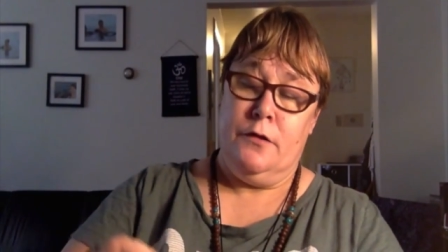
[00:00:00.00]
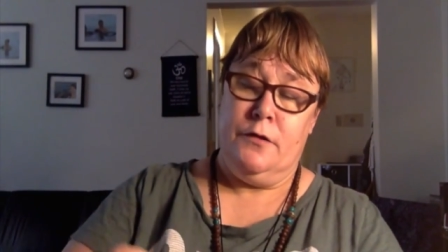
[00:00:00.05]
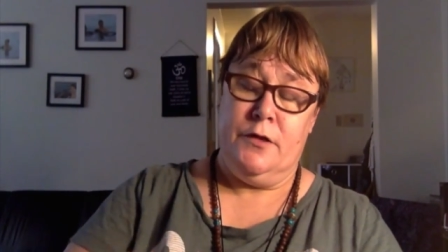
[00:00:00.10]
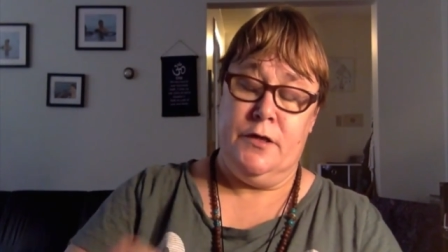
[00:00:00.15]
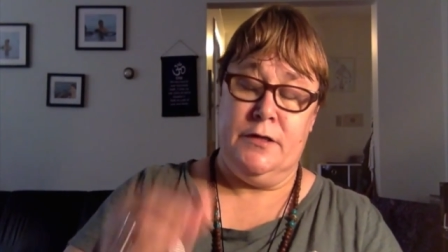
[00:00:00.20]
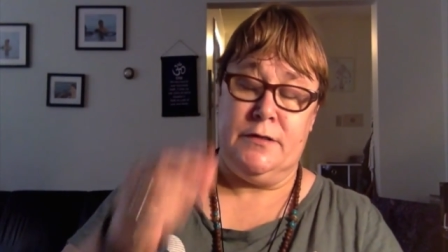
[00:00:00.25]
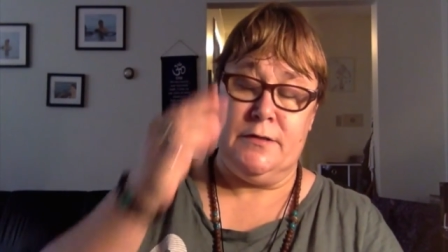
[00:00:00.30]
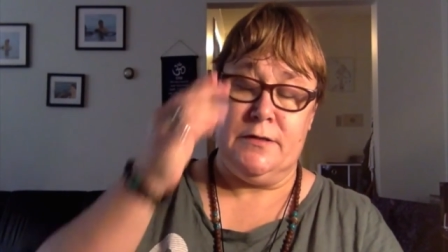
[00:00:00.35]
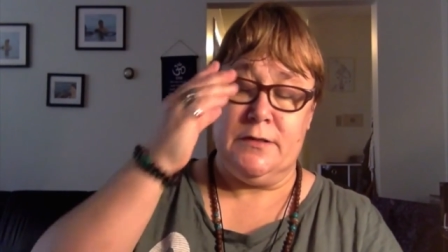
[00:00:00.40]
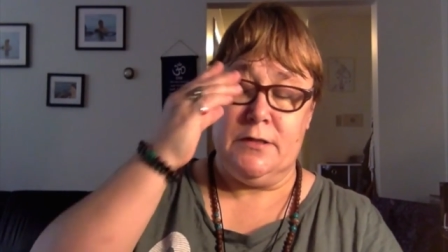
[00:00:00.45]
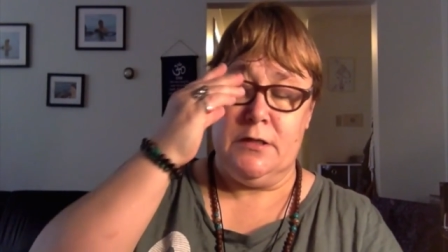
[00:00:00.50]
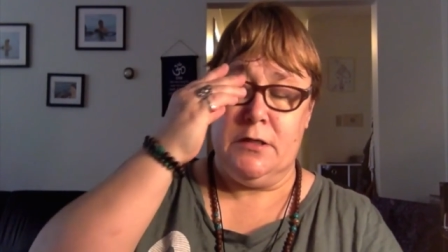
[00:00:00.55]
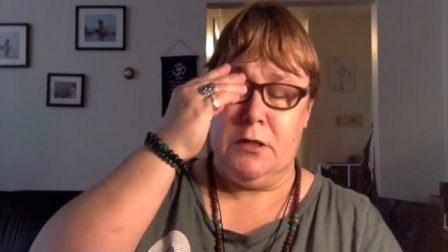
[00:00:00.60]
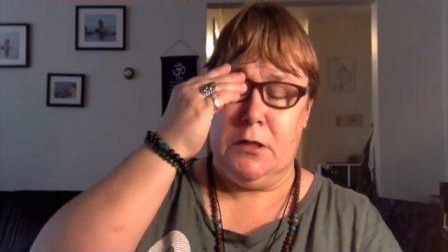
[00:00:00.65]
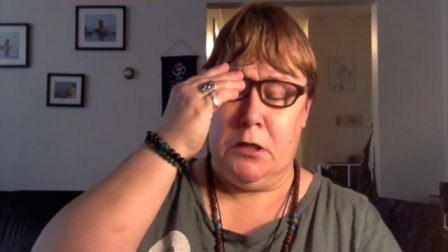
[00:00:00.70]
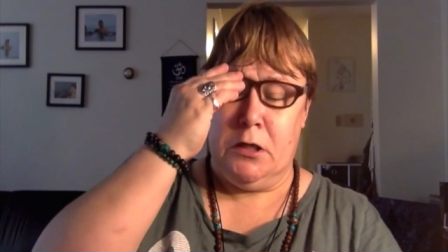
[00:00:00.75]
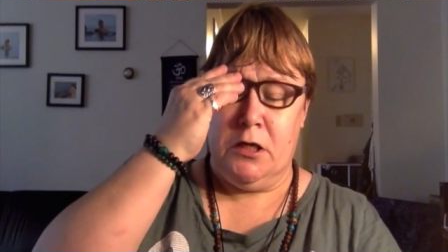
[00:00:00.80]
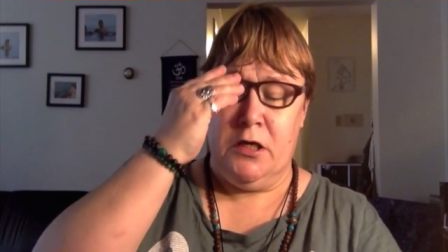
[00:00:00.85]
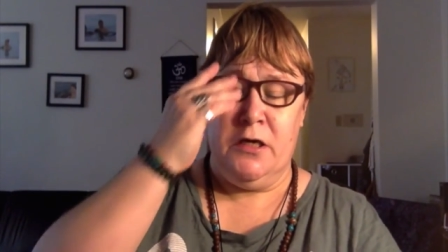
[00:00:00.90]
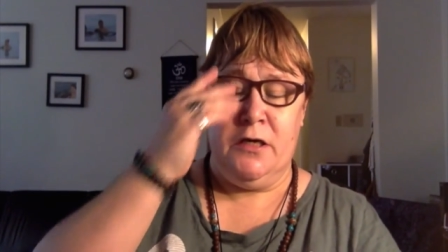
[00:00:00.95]
This
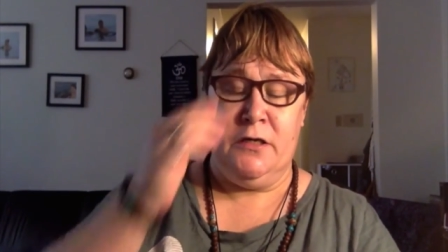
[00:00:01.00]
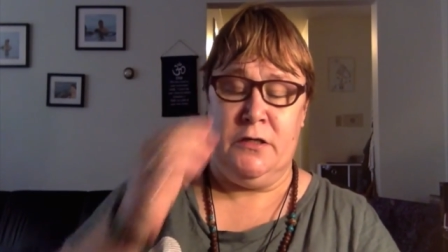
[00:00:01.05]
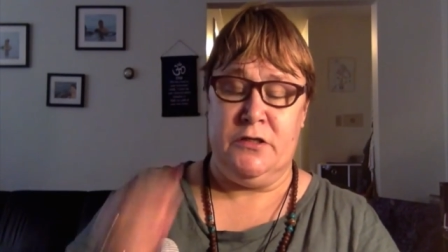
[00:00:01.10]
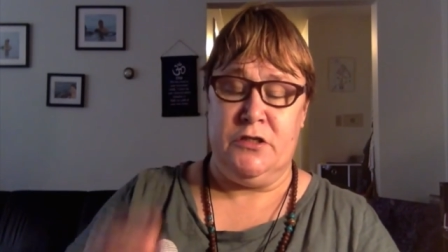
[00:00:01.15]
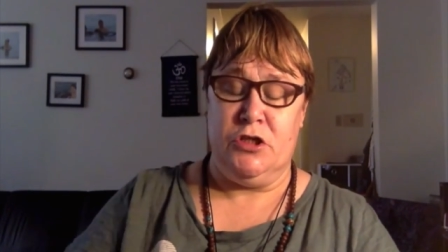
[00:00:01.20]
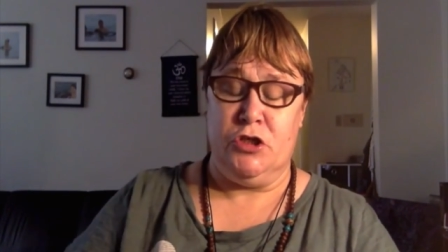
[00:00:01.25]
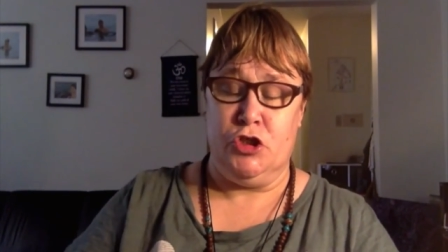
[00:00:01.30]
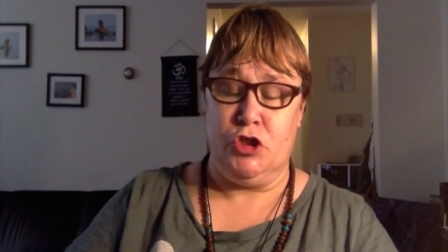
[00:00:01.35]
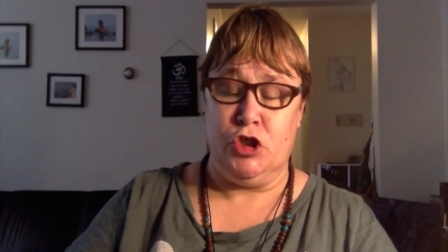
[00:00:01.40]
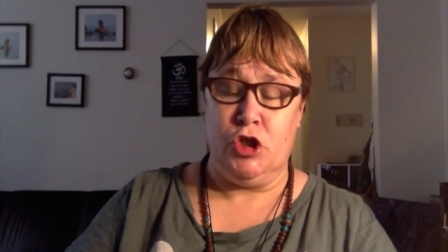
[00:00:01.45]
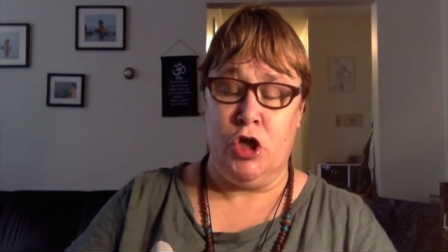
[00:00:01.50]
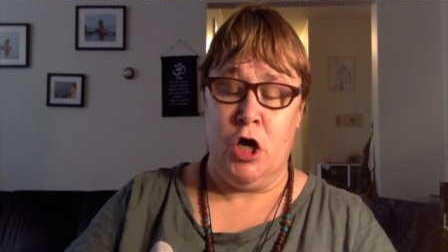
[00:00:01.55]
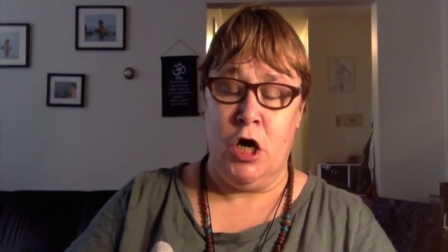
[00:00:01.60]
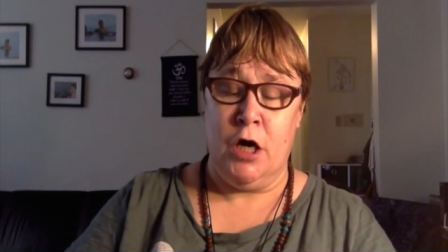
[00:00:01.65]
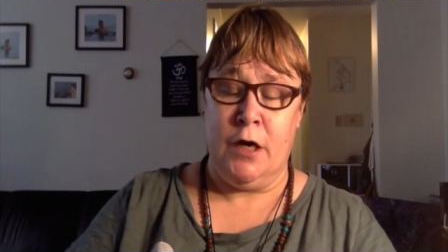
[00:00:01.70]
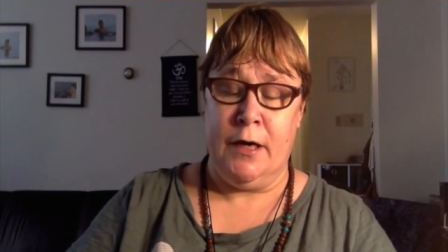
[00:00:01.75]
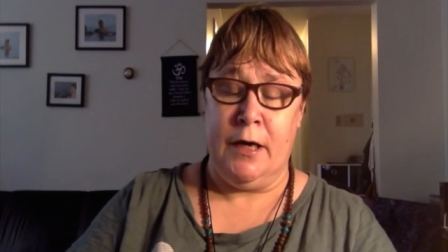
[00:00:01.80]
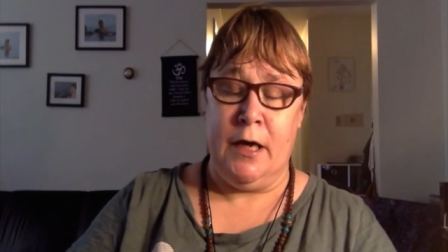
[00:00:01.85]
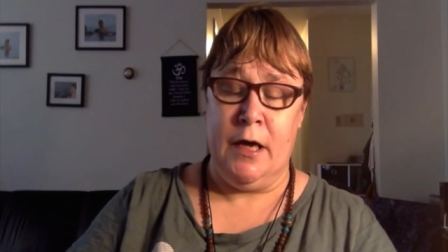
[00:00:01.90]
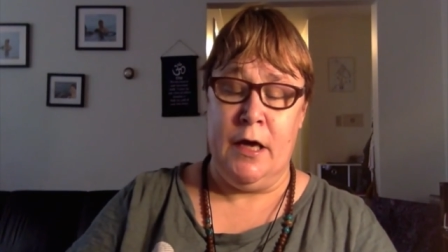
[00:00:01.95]
is
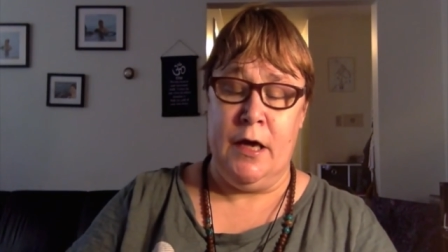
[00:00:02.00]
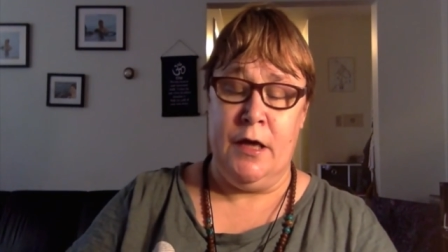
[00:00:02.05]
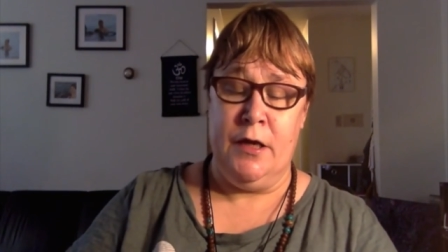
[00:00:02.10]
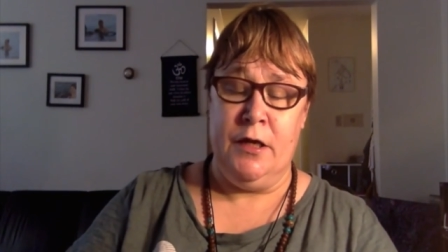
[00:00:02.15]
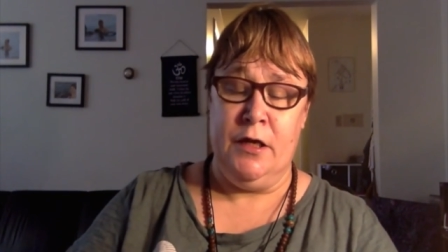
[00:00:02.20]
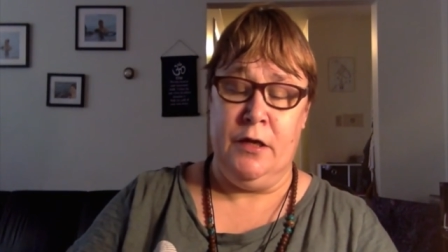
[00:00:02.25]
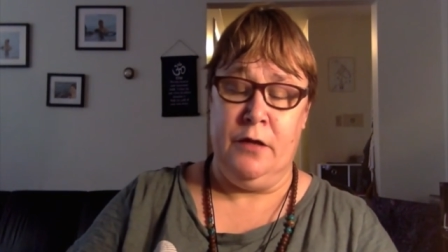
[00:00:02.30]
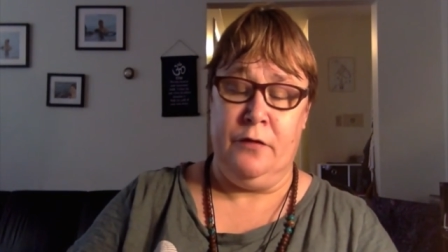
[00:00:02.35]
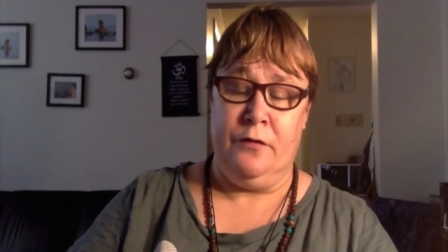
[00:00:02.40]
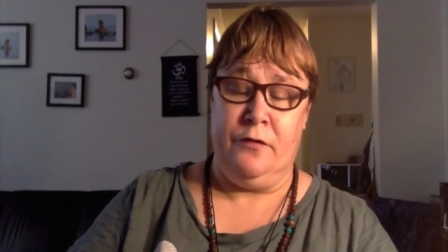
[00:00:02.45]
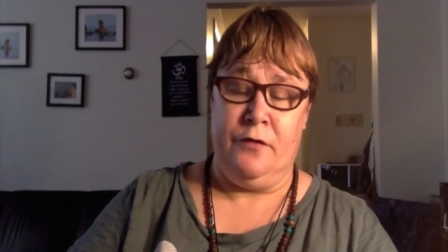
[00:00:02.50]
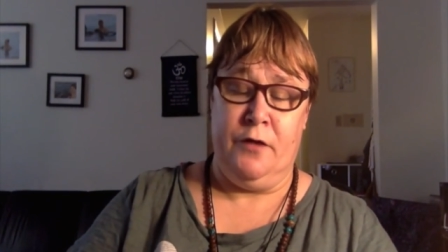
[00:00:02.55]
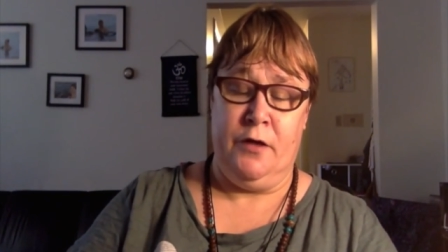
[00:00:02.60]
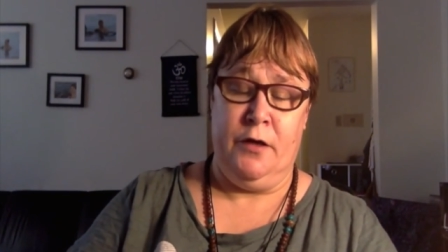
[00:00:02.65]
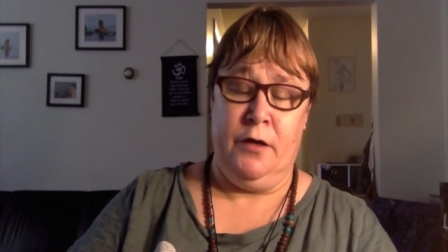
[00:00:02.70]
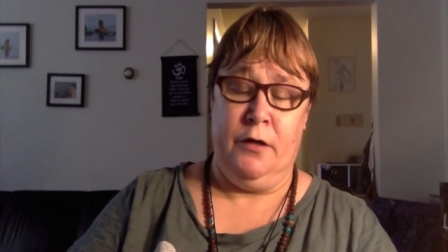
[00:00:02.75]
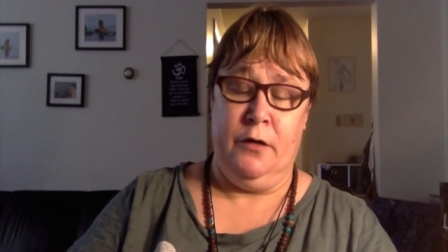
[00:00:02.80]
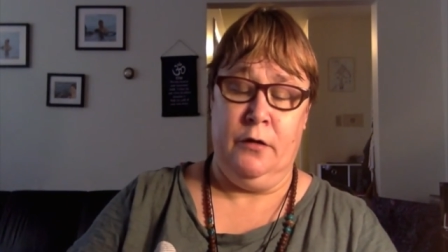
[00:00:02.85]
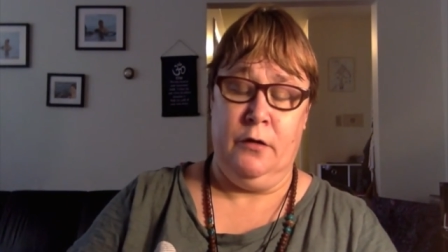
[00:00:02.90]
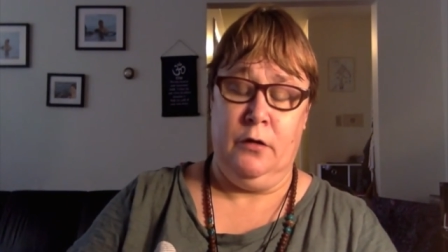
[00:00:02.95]
Chalk Anything